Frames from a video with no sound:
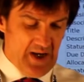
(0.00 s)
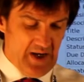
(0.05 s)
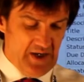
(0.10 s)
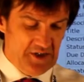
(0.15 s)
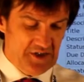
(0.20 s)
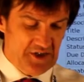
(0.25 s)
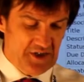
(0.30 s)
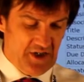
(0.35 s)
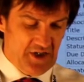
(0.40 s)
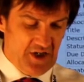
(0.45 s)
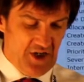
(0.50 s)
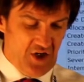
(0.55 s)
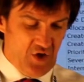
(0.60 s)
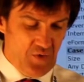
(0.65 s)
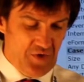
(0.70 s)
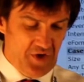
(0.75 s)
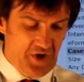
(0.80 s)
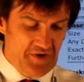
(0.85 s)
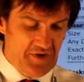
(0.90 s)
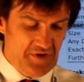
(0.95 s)

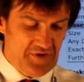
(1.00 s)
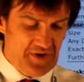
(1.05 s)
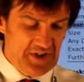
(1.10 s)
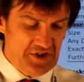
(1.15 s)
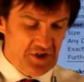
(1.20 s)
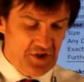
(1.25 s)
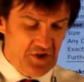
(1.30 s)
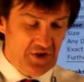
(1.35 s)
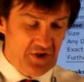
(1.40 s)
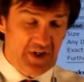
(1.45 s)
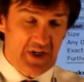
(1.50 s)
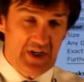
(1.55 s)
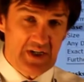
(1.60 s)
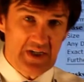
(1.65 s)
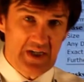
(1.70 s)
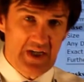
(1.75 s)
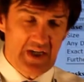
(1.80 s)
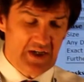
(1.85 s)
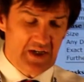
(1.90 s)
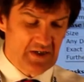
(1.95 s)
scenario. The other thing to look
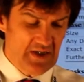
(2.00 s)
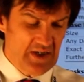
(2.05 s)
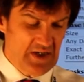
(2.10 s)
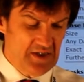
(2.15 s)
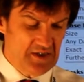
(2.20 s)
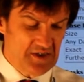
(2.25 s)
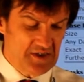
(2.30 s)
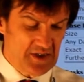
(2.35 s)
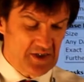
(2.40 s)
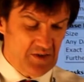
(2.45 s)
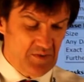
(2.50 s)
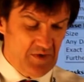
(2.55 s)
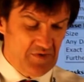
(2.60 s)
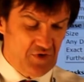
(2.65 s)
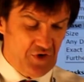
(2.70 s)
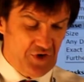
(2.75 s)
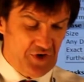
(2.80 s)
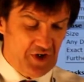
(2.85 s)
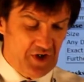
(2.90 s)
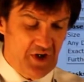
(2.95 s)
at here is that we've
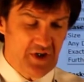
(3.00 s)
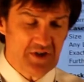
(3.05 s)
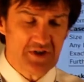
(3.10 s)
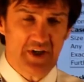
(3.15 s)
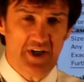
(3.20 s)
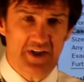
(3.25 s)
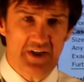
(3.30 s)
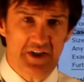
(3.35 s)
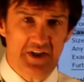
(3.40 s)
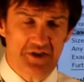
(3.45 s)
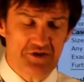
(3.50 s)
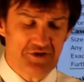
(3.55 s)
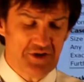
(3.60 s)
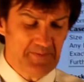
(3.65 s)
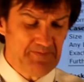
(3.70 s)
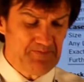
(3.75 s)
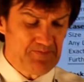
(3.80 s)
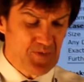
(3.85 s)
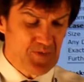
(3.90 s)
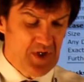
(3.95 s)
got a contact
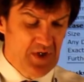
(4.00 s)
history